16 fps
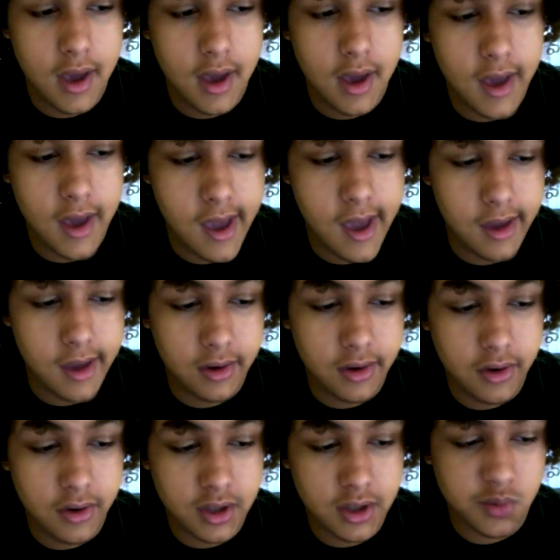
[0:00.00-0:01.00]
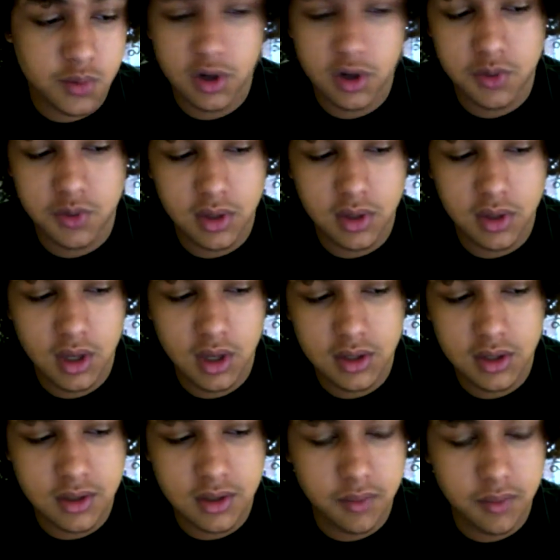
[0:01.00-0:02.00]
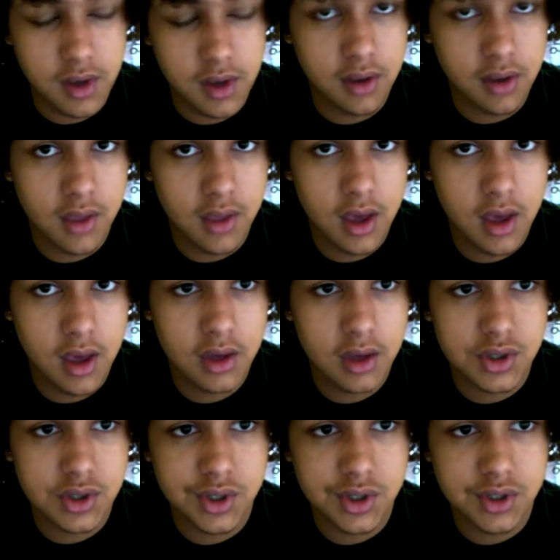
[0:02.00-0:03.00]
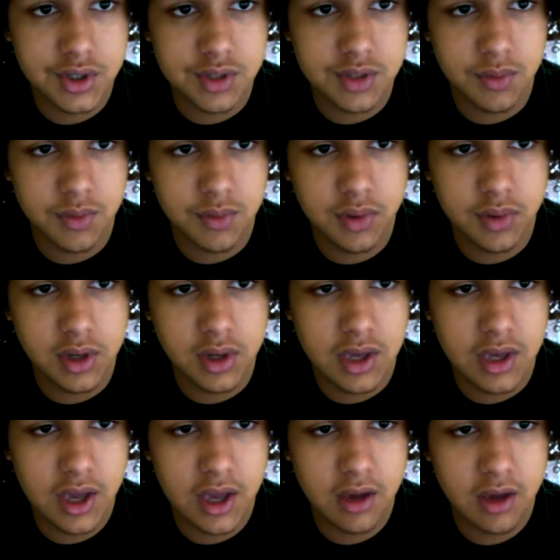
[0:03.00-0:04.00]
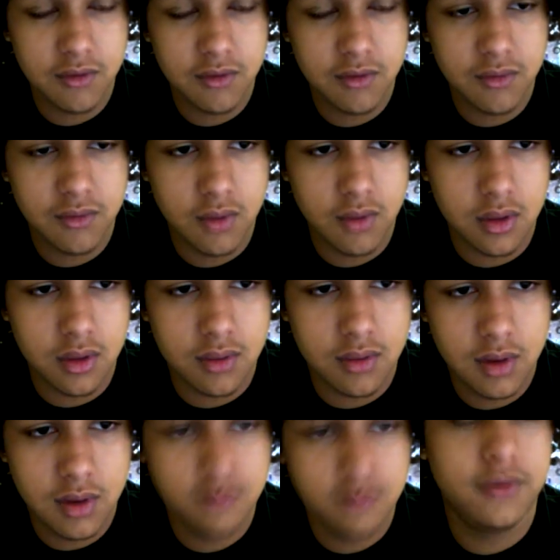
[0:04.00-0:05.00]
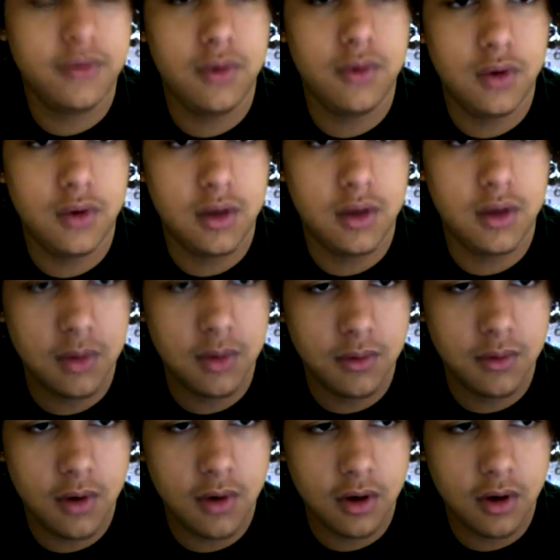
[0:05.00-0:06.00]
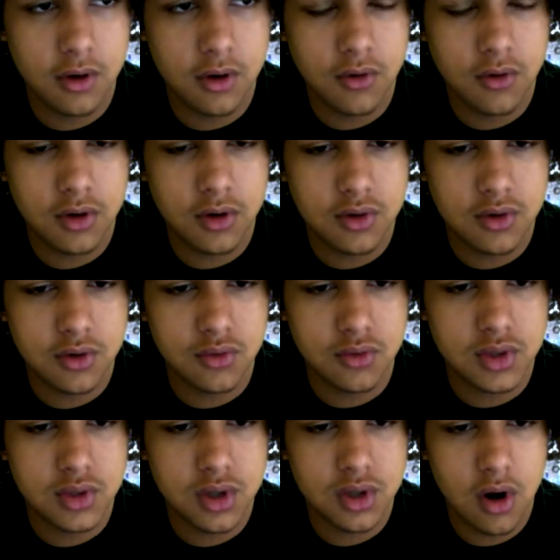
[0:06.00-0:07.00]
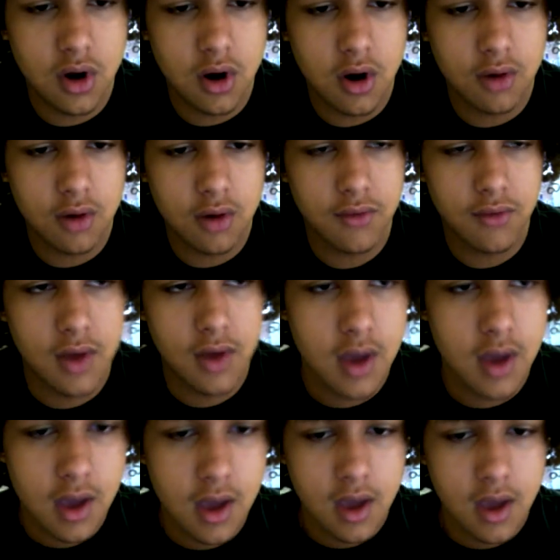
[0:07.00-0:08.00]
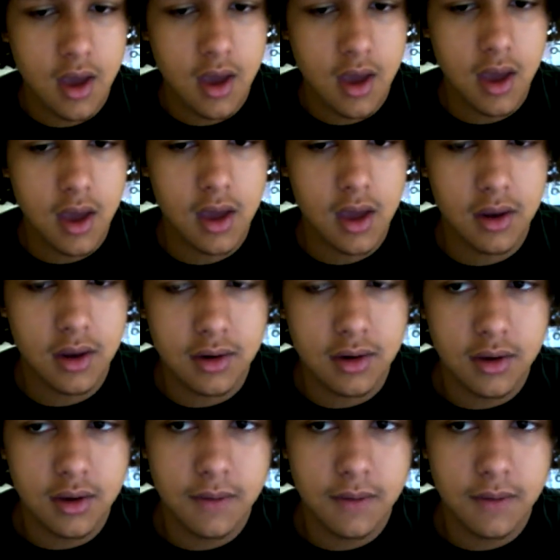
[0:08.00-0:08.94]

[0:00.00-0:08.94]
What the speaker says: And Creon's punishment ends up being that she is to be put in a cave with minimal food and minimal water in order to starve and